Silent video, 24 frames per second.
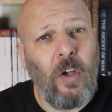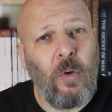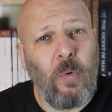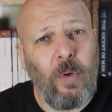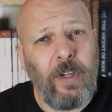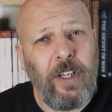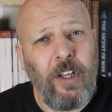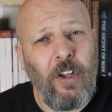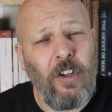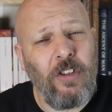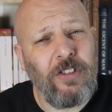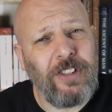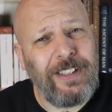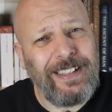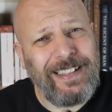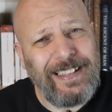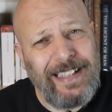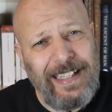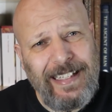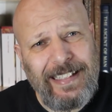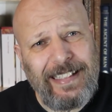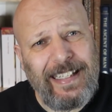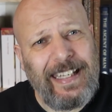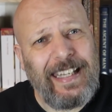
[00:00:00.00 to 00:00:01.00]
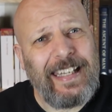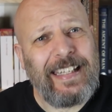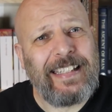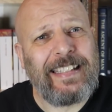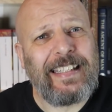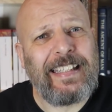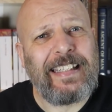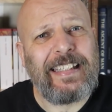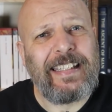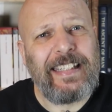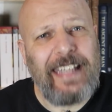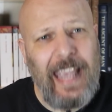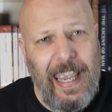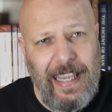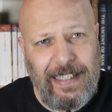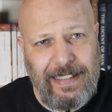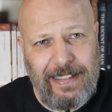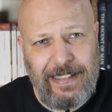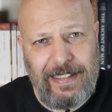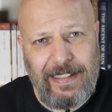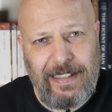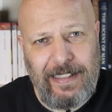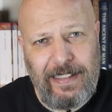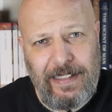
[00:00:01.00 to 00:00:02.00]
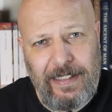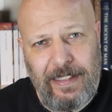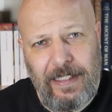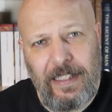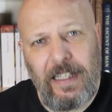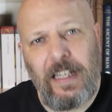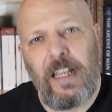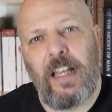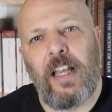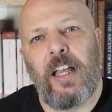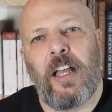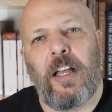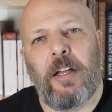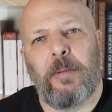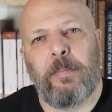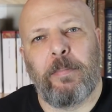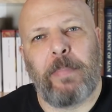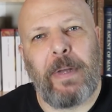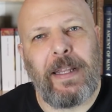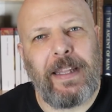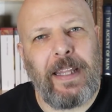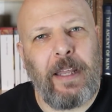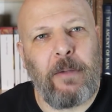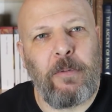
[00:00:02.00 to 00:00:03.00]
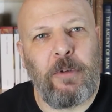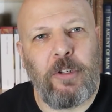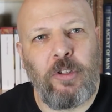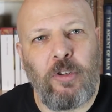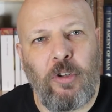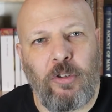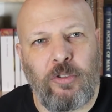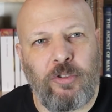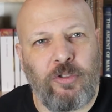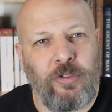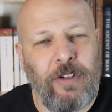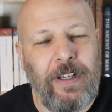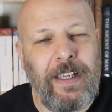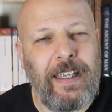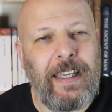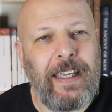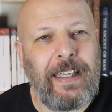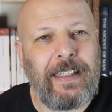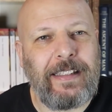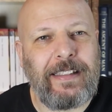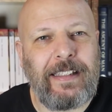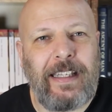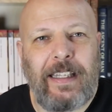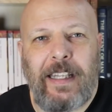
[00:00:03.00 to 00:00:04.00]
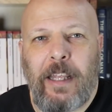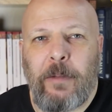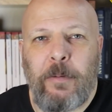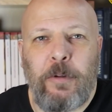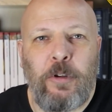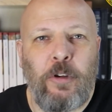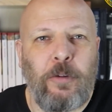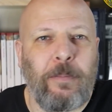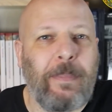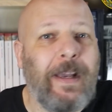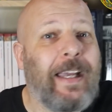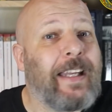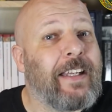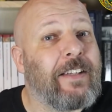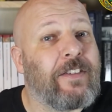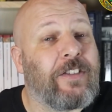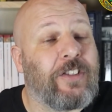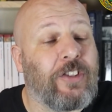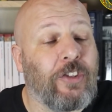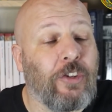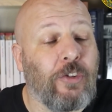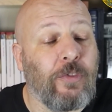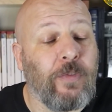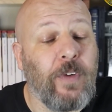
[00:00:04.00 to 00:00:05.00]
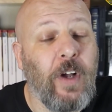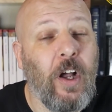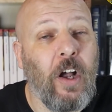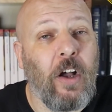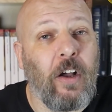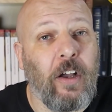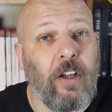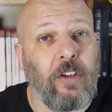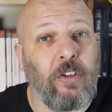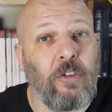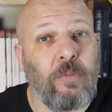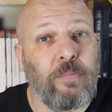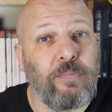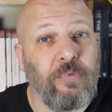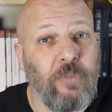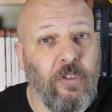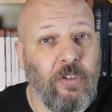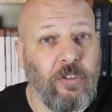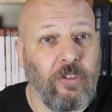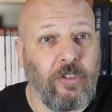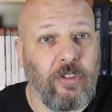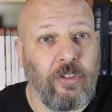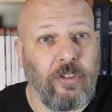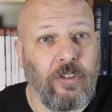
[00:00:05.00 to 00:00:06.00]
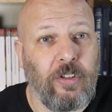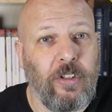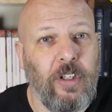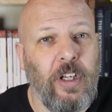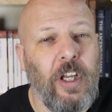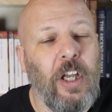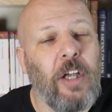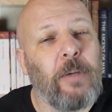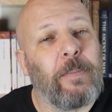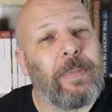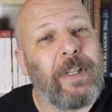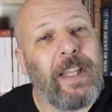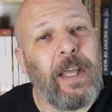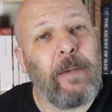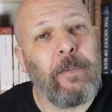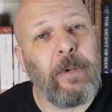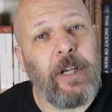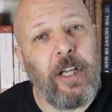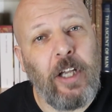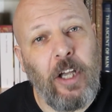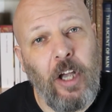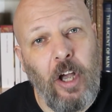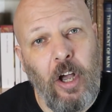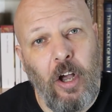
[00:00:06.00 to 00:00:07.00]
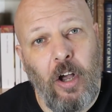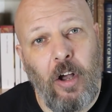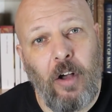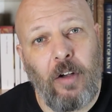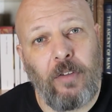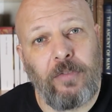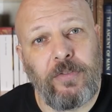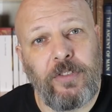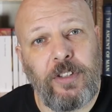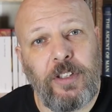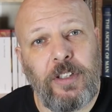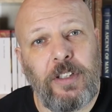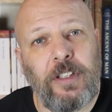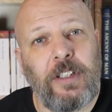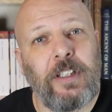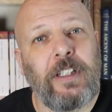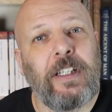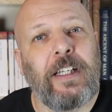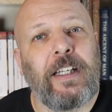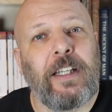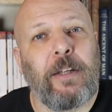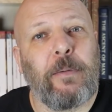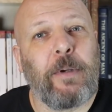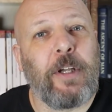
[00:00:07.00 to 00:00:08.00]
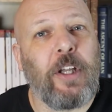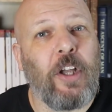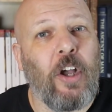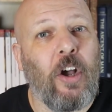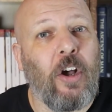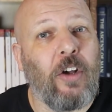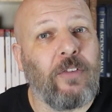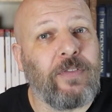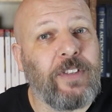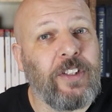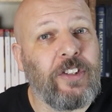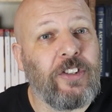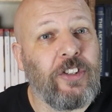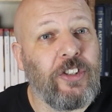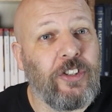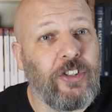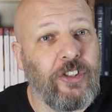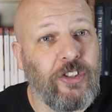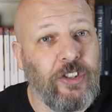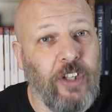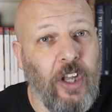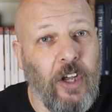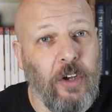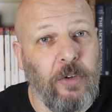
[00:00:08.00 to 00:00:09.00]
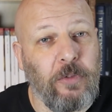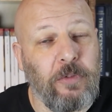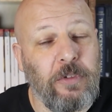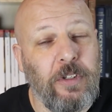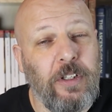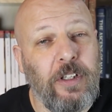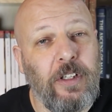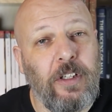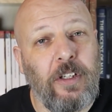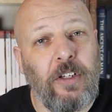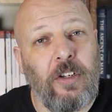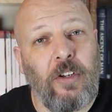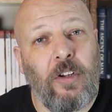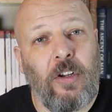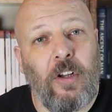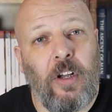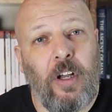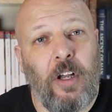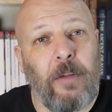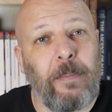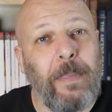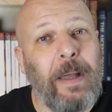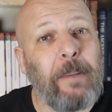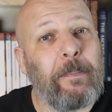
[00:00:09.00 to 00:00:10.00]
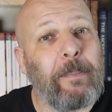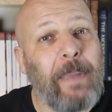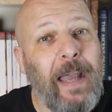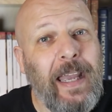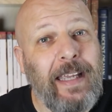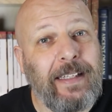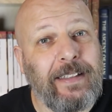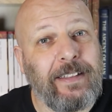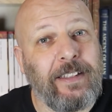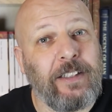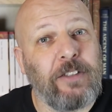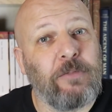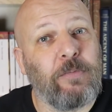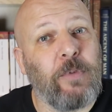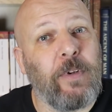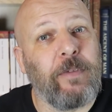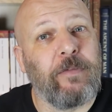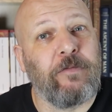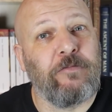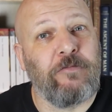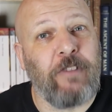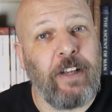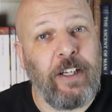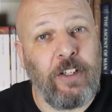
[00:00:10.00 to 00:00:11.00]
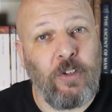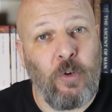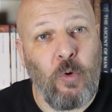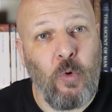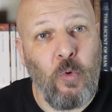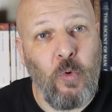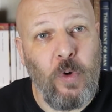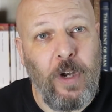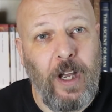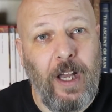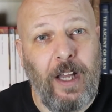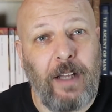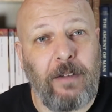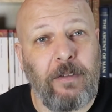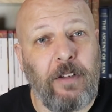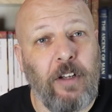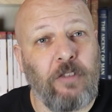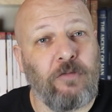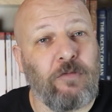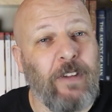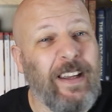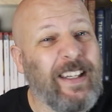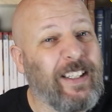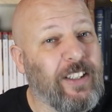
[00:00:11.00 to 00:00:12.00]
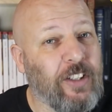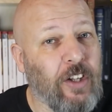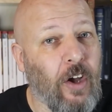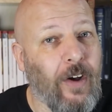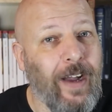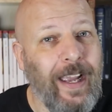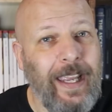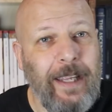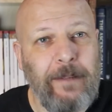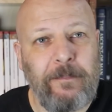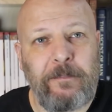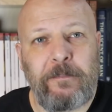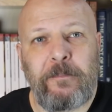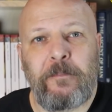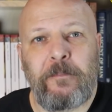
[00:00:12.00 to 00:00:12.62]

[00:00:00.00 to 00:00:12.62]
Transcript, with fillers: Well, the answer to this is yes, but they were not trinkets and they were not made of silver, iron or bronze, but they were carved, they were carved into stone um, and painted with red ochre, a red dye.